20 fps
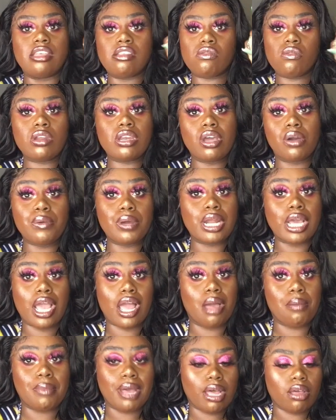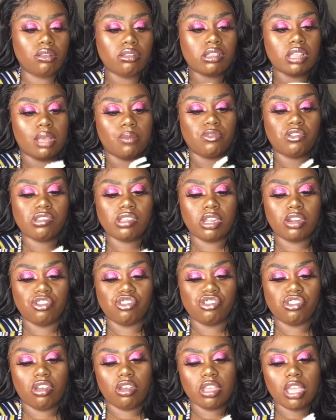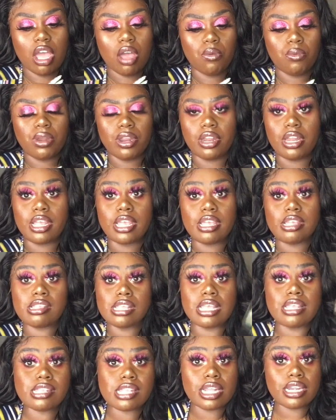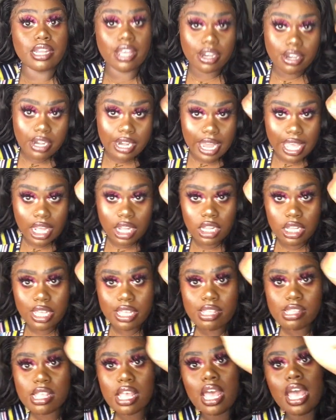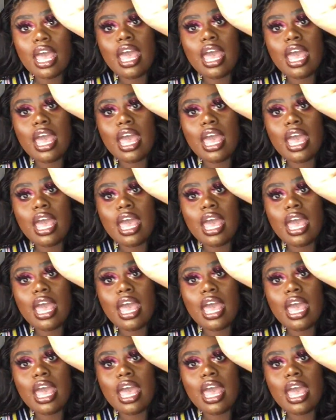This one don't want to come out, so I'm just gonna show y'all what it is. It's another necklace,